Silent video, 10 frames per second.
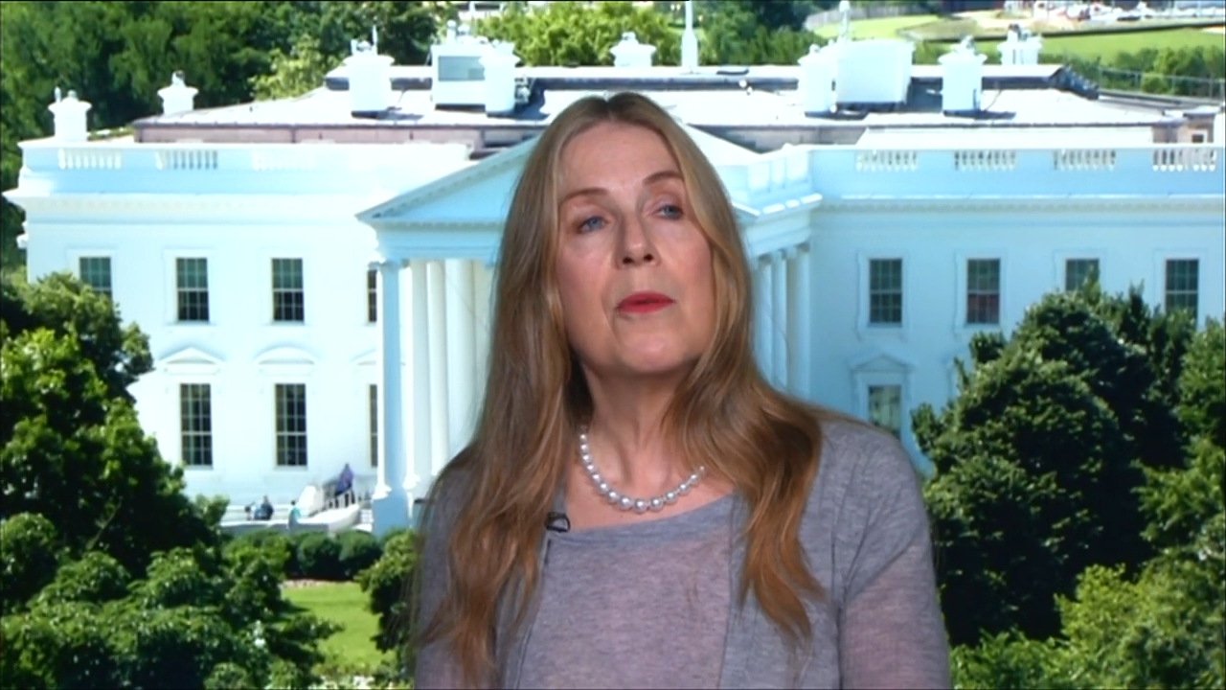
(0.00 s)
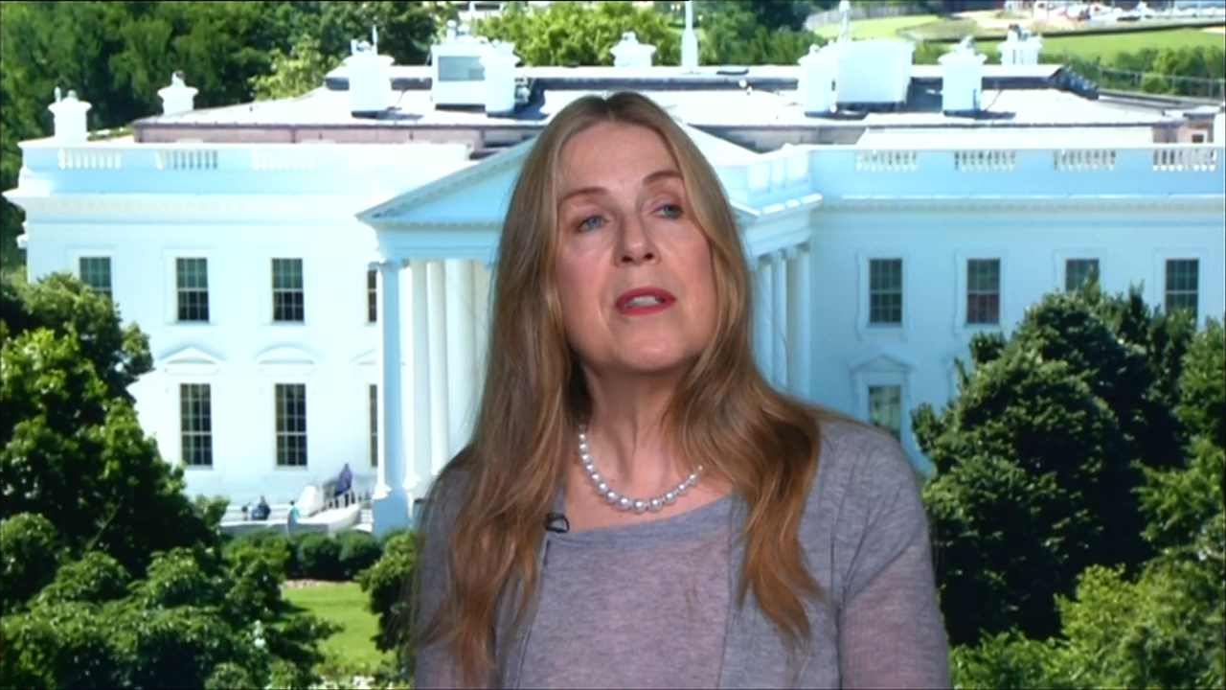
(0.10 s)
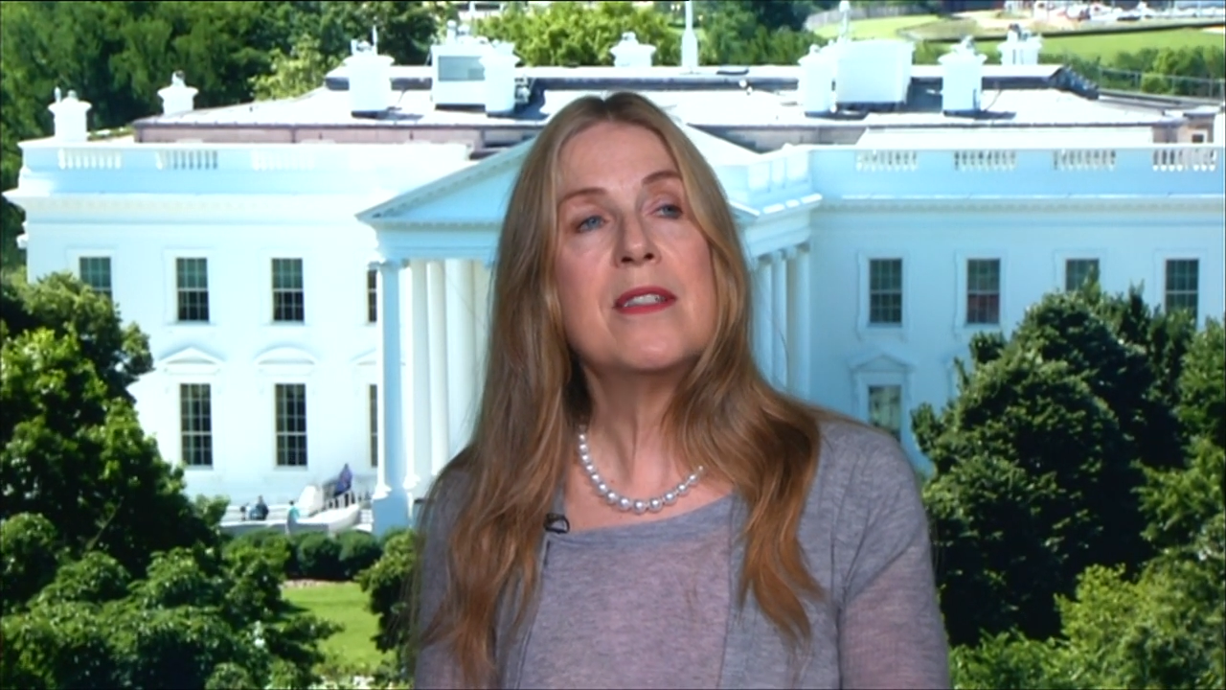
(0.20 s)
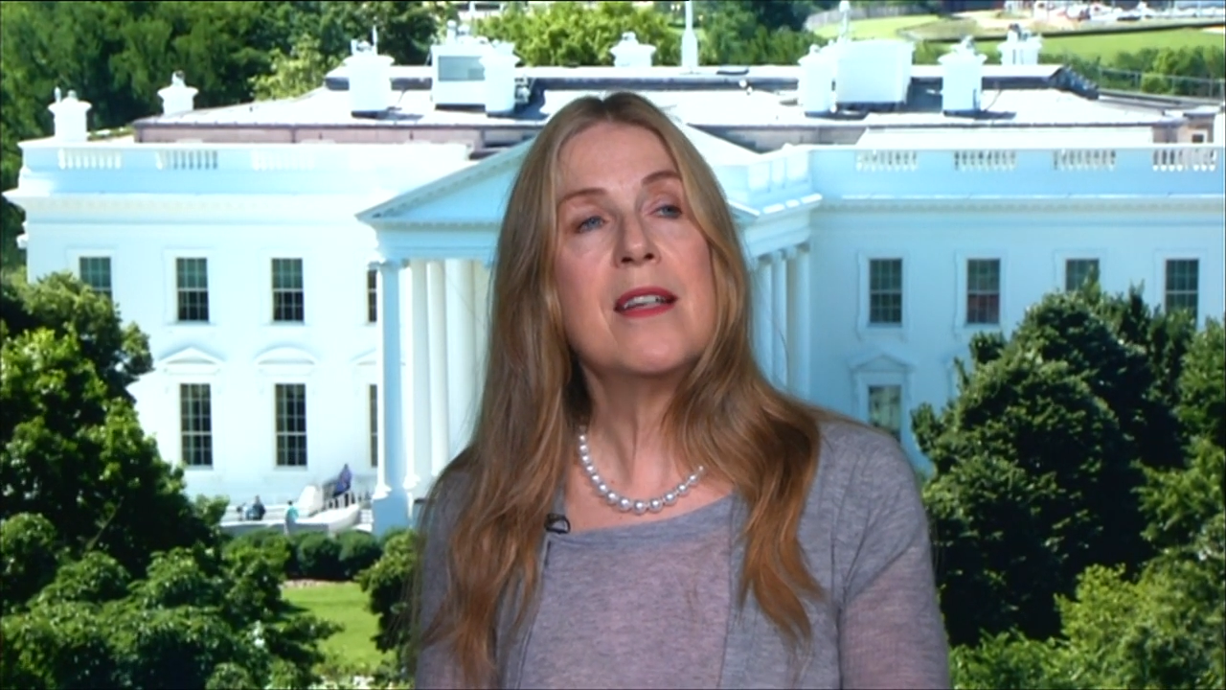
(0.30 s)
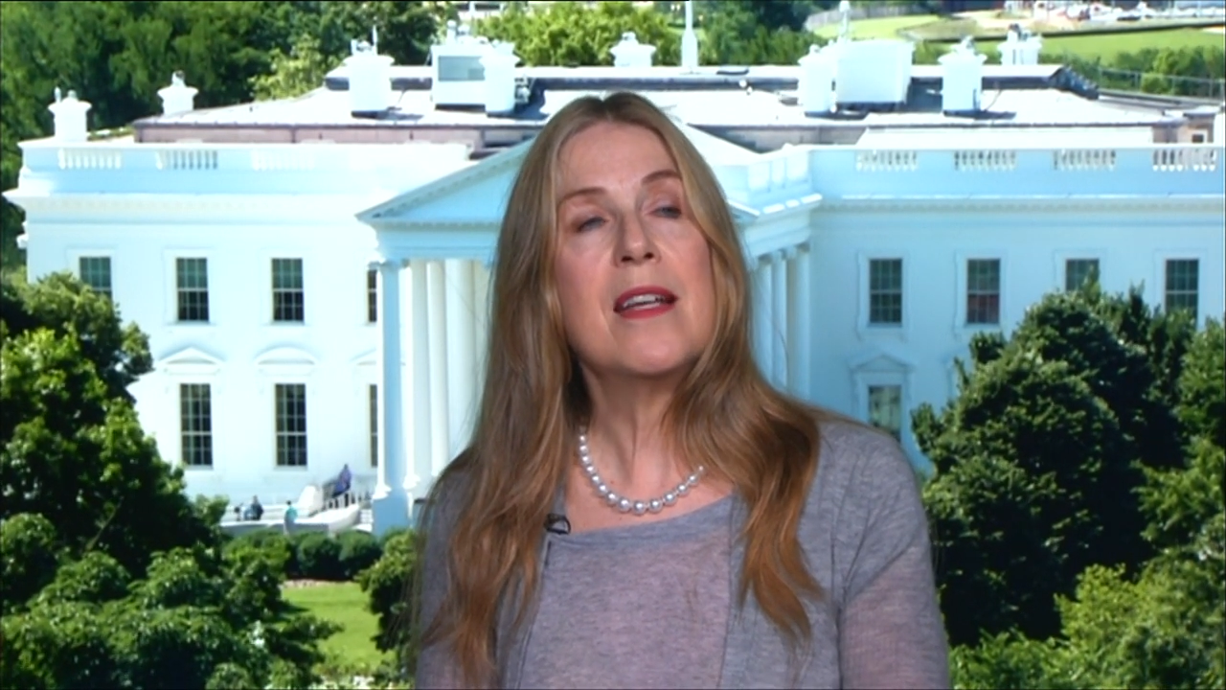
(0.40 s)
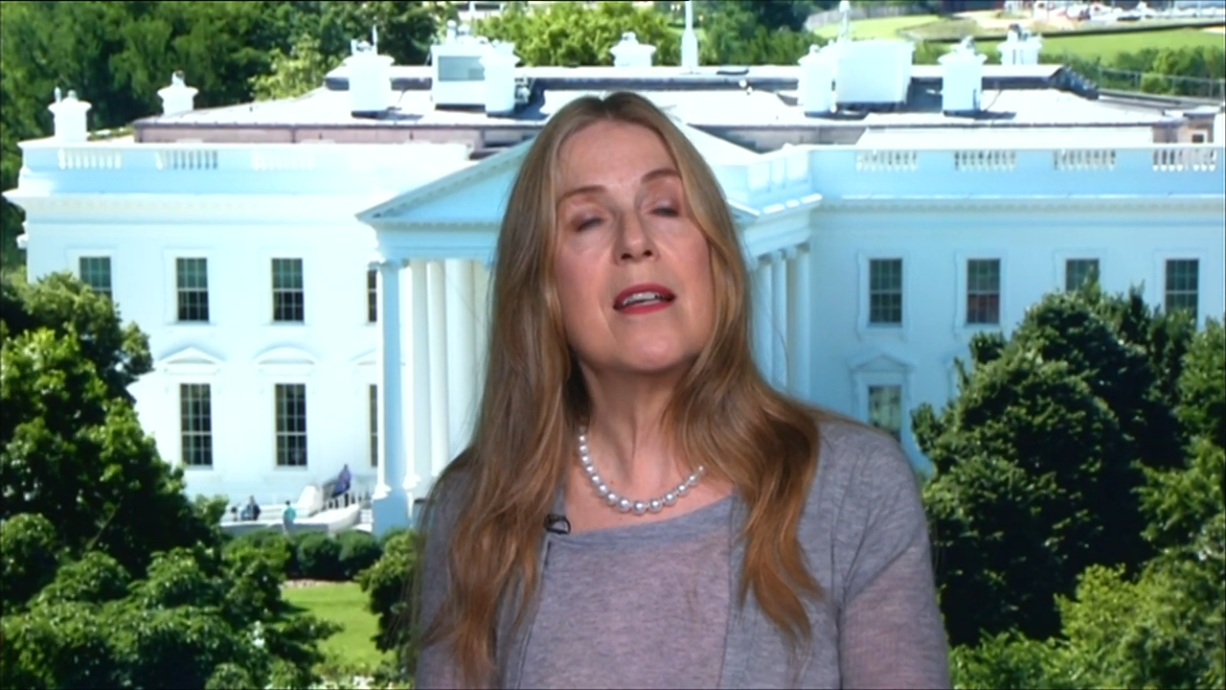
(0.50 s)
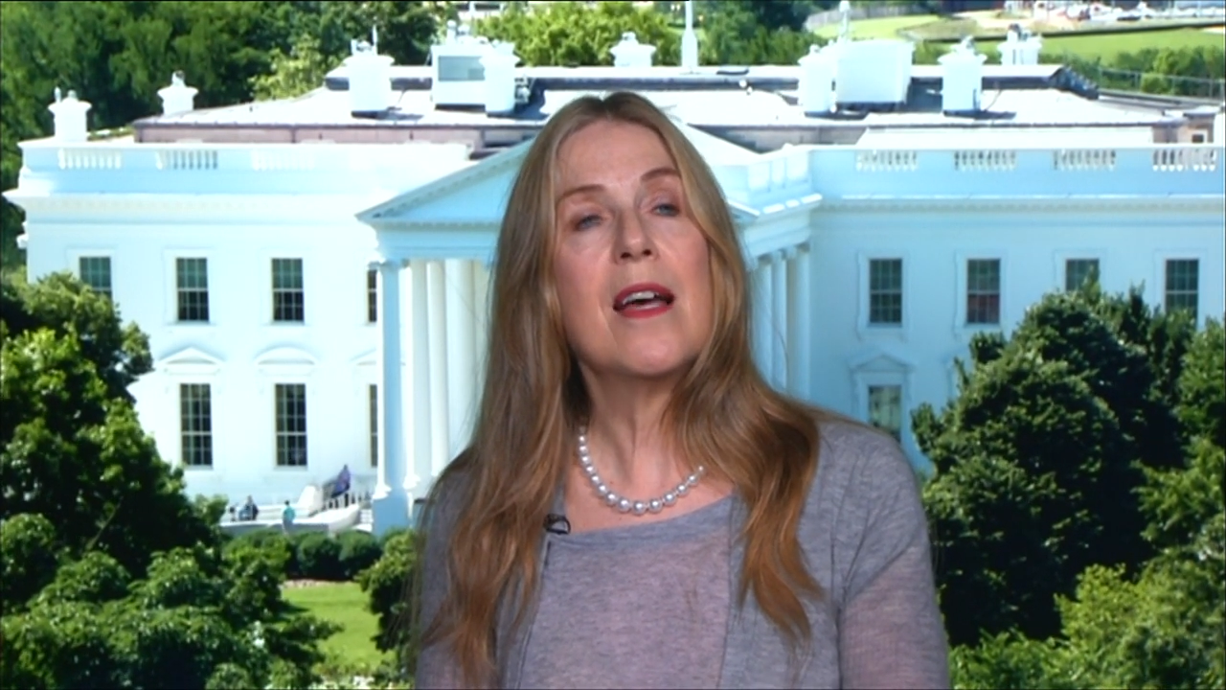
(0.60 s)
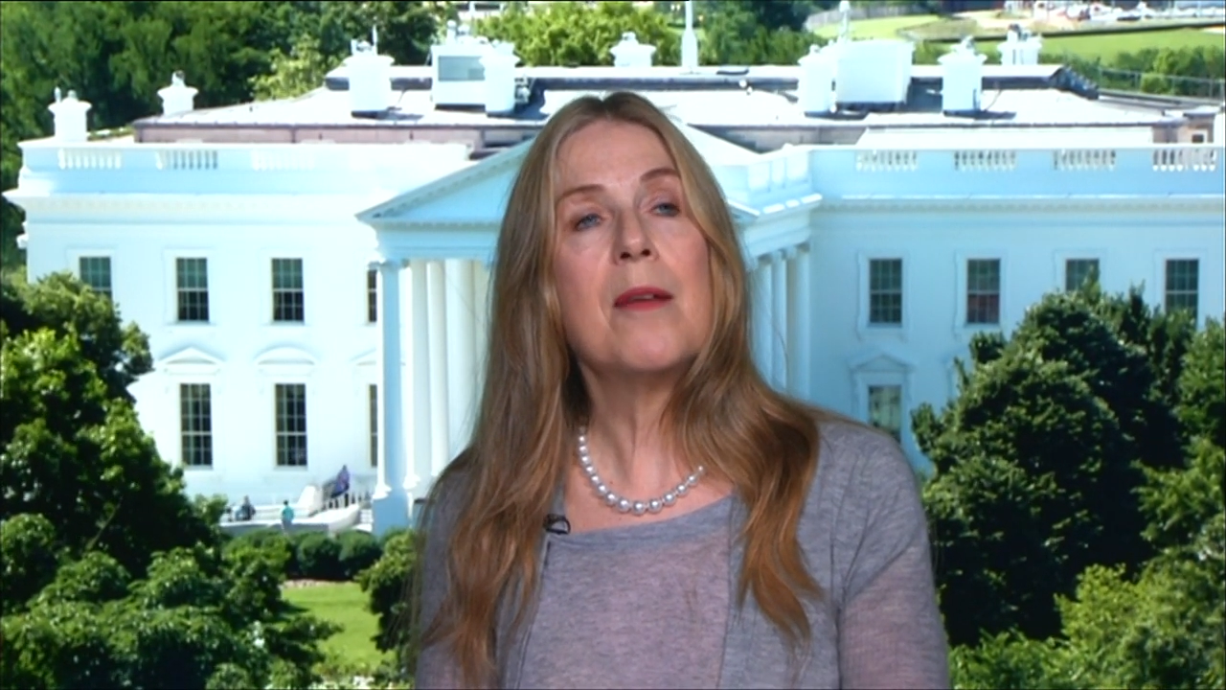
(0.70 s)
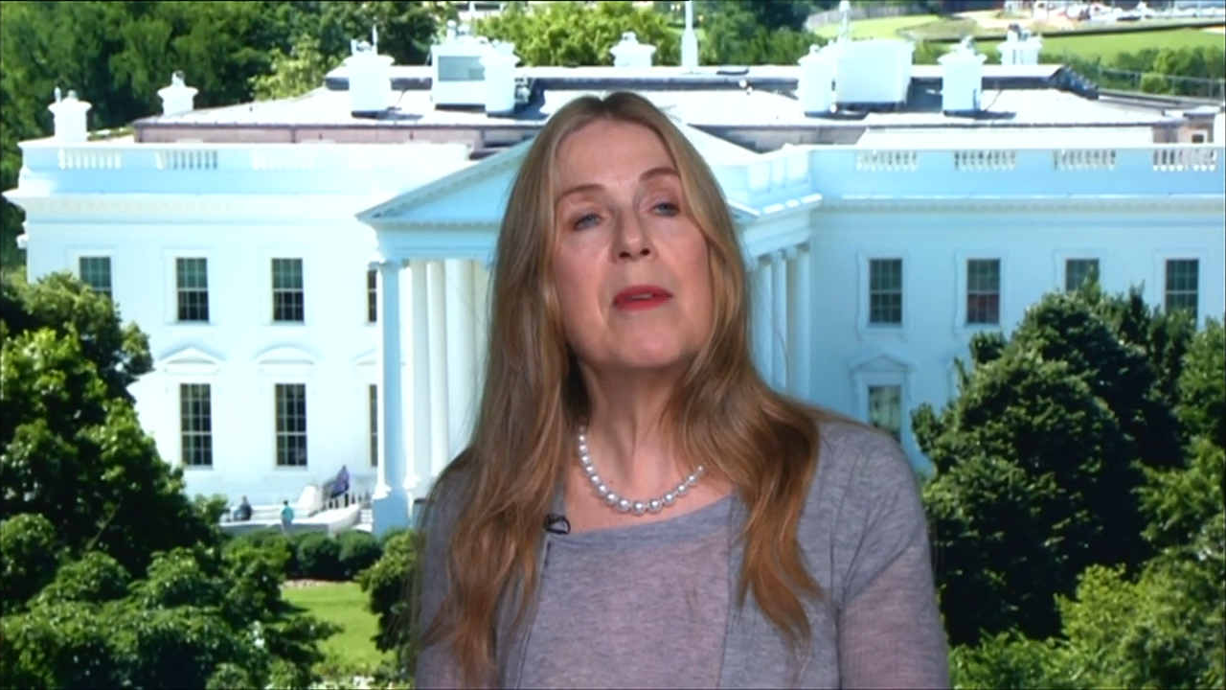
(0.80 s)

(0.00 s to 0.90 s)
what's in it, um,